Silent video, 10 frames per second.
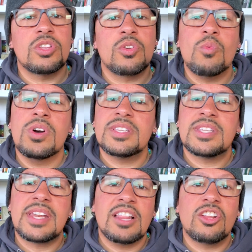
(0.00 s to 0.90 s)
the ones
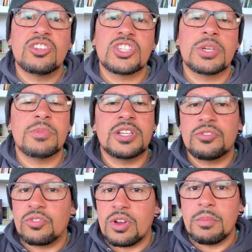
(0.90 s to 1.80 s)
that I learned so much
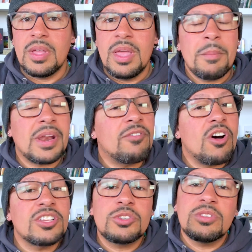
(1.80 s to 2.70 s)
from. But I've
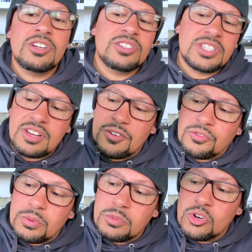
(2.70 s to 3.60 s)
also learned stuff
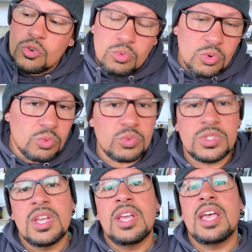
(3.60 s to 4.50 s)
from
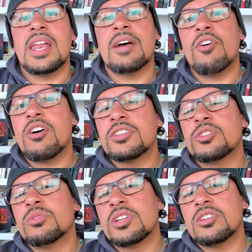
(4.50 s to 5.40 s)
gurus, and I've
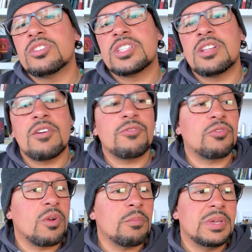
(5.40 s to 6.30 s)
also learned stuff
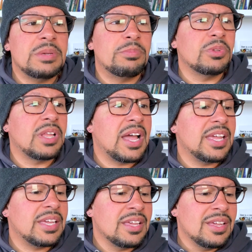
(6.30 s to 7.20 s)
from people
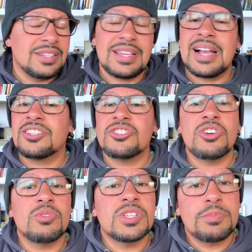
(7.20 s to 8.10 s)
like Dr.
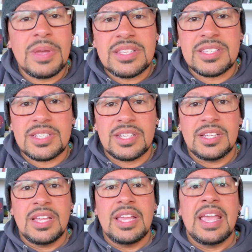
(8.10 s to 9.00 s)
Joe Dispenza.
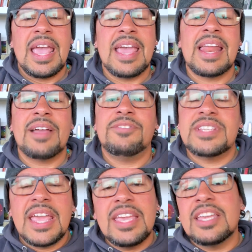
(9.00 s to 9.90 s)
And I've
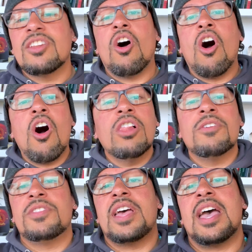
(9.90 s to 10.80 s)
taken all
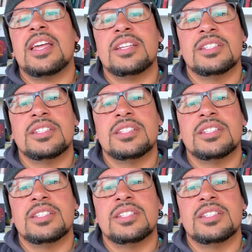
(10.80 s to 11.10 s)
of that